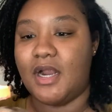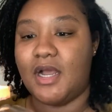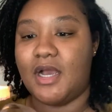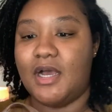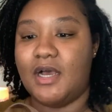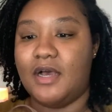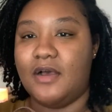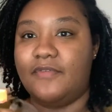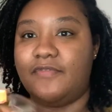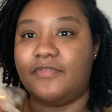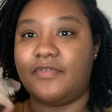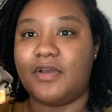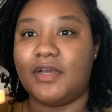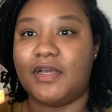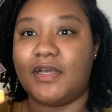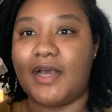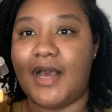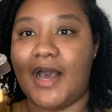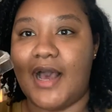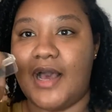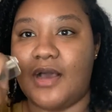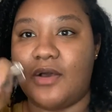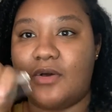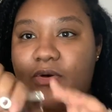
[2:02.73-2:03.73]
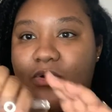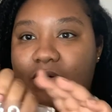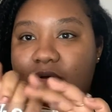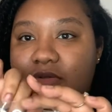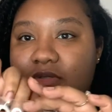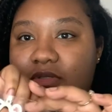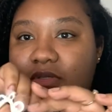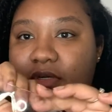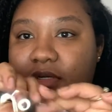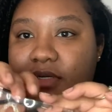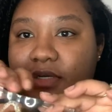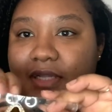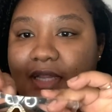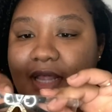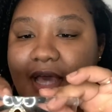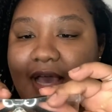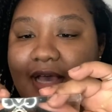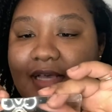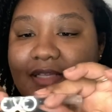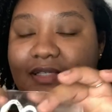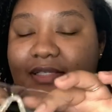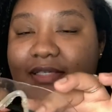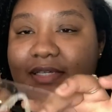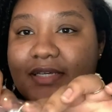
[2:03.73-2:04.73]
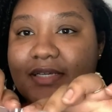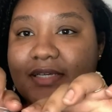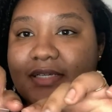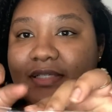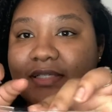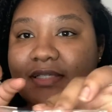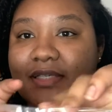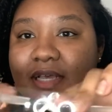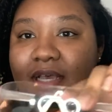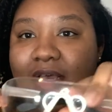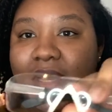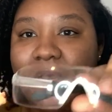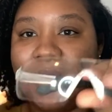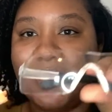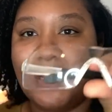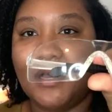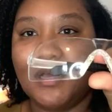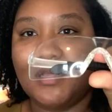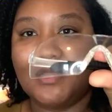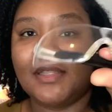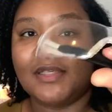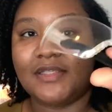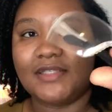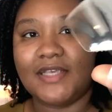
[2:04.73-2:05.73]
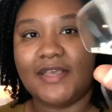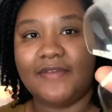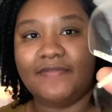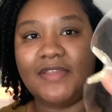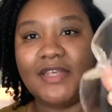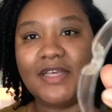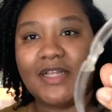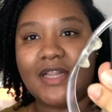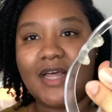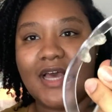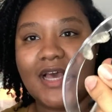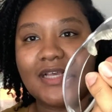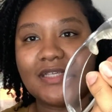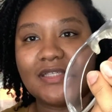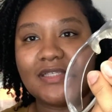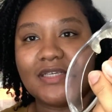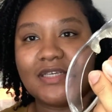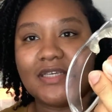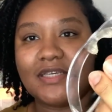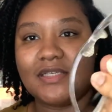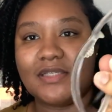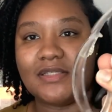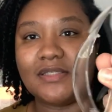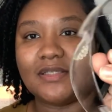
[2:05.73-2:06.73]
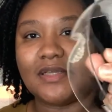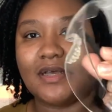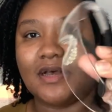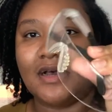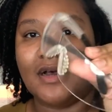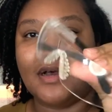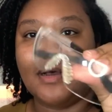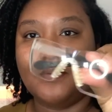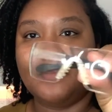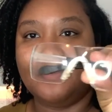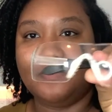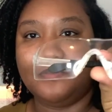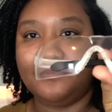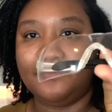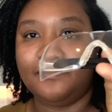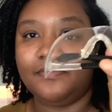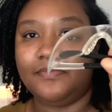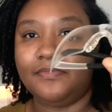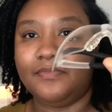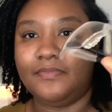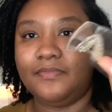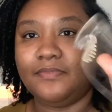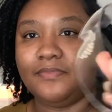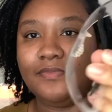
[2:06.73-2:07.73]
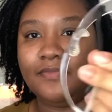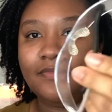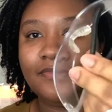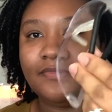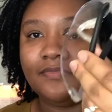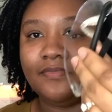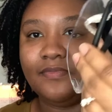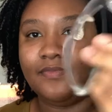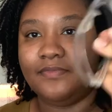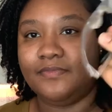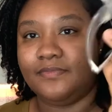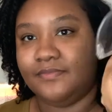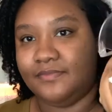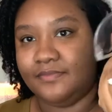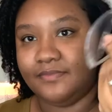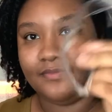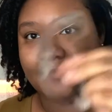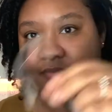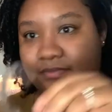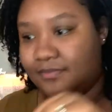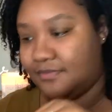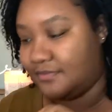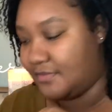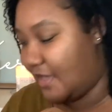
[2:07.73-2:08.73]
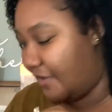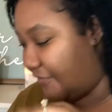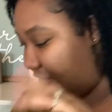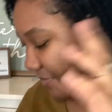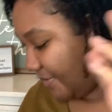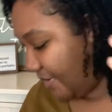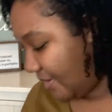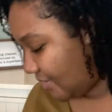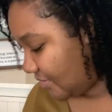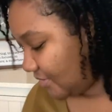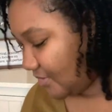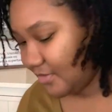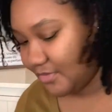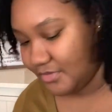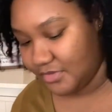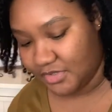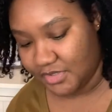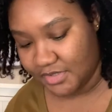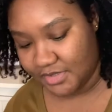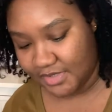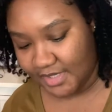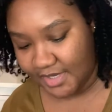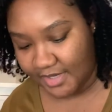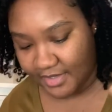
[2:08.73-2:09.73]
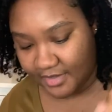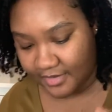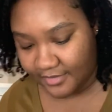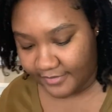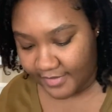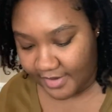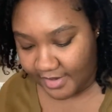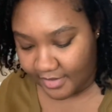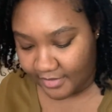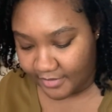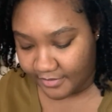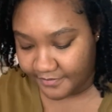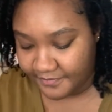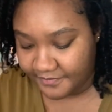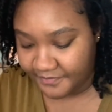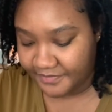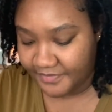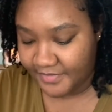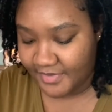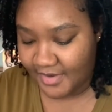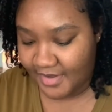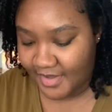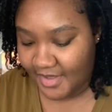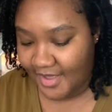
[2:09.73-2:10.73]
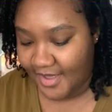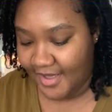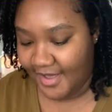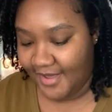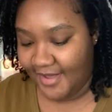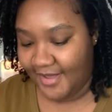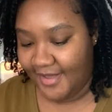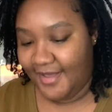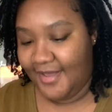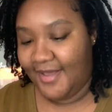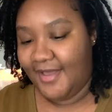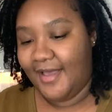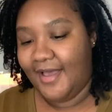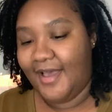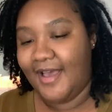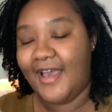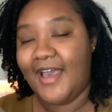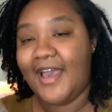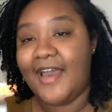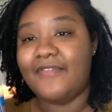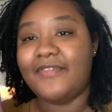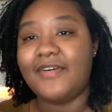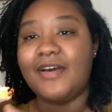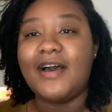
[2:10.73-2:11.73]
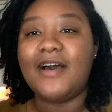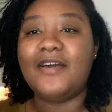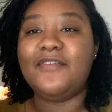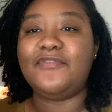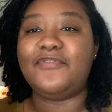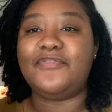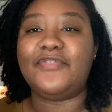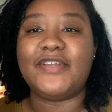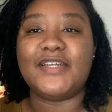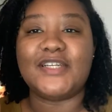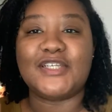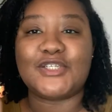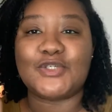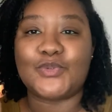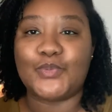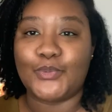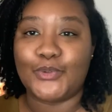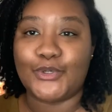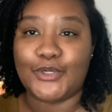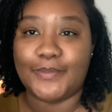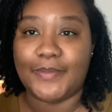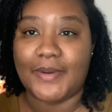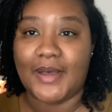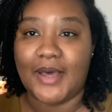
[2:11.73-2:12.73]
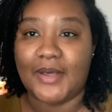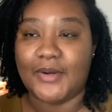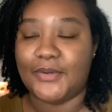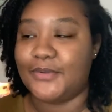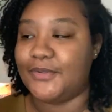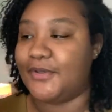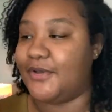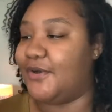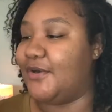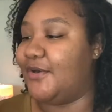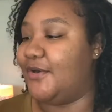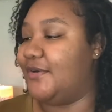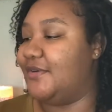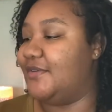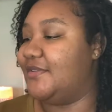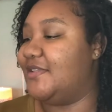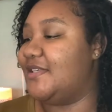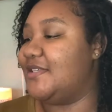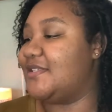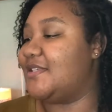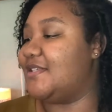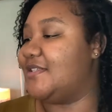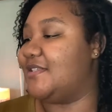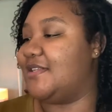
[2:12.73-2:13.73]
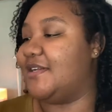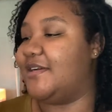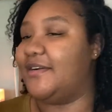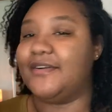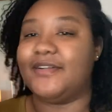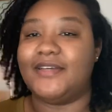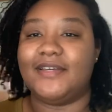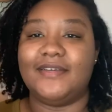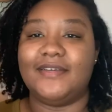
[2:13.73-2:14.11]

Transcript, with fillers: of goggles or glasses, the safety glasses. Um, have a pair of those just hanging around. I have an unfinished water bottle, y'all. This is dirty.